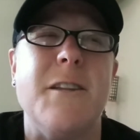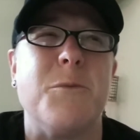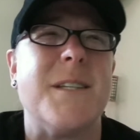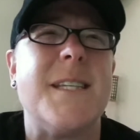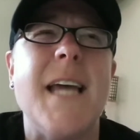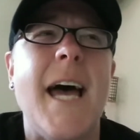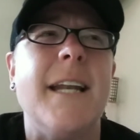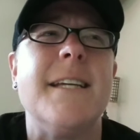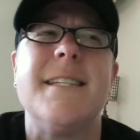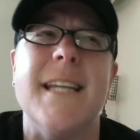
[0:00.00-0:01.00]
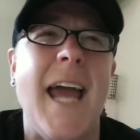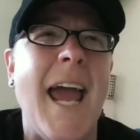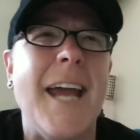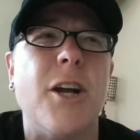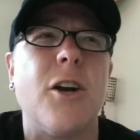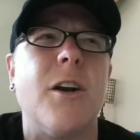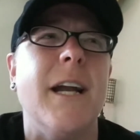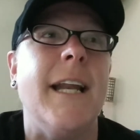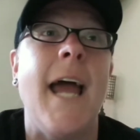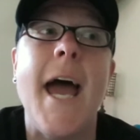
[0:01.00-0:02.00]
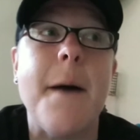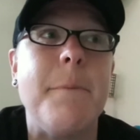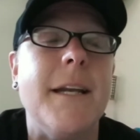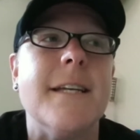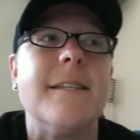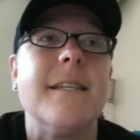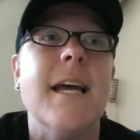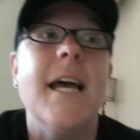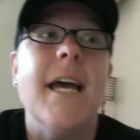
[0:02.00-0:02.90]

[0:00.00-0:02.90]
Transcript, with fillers: there was sadness and anger and happiness